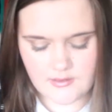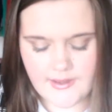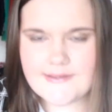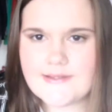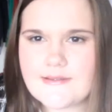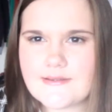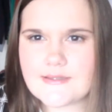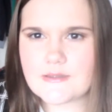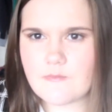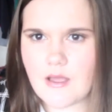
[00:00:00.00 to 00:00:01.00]
It didn't
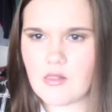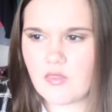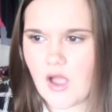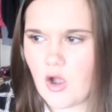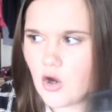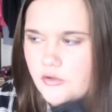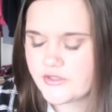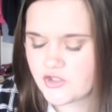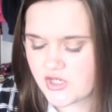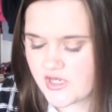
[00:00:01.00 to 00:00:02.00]
smell that
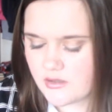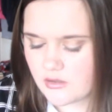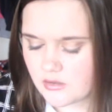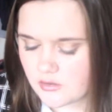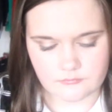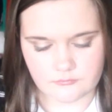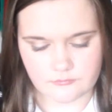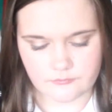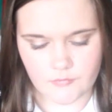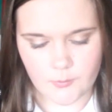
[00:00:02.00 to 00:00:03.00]
orangey.
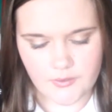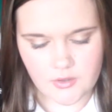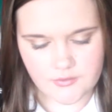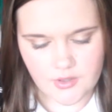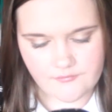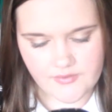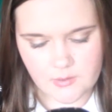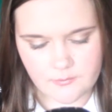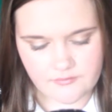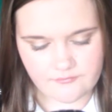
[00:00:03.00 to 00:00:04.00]
Oh my god, they're
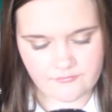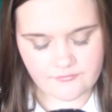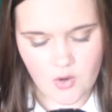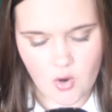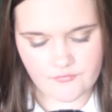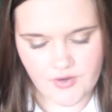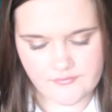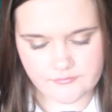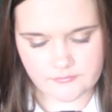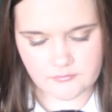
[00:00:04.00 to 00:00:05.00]
available in four
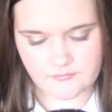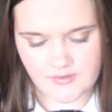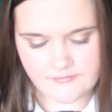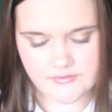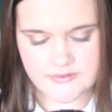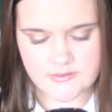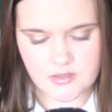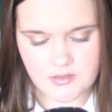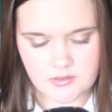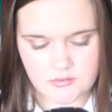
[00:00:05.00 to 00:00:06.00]
flavours.
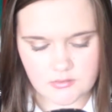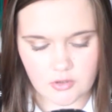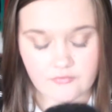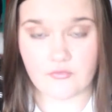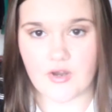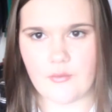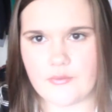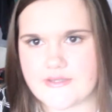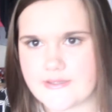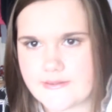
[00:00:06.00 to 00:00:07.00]
Or
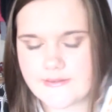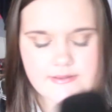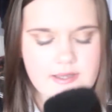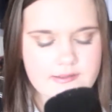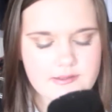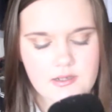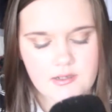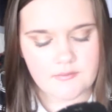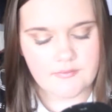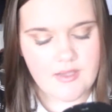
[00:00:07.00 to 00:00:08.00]
fragrances, as it says.
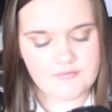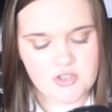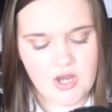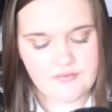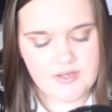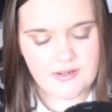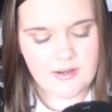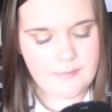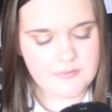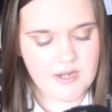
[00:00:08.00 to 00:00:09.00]
They have cherry,
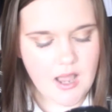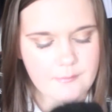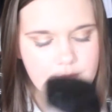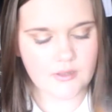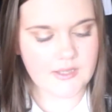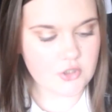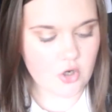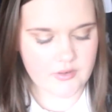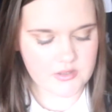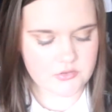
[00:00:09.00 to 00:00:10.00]
lemon, apple and
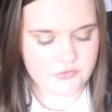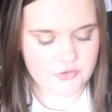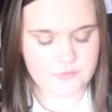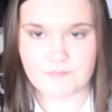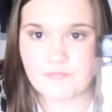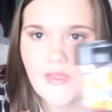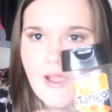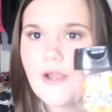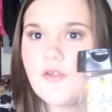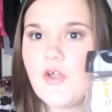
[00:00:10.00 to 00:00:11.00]
orange.
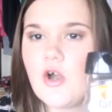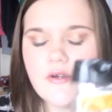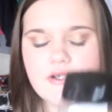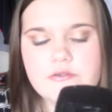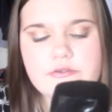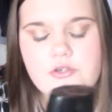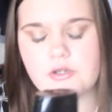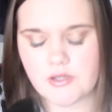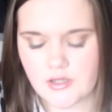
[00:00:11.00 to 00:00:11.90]
I got the orange,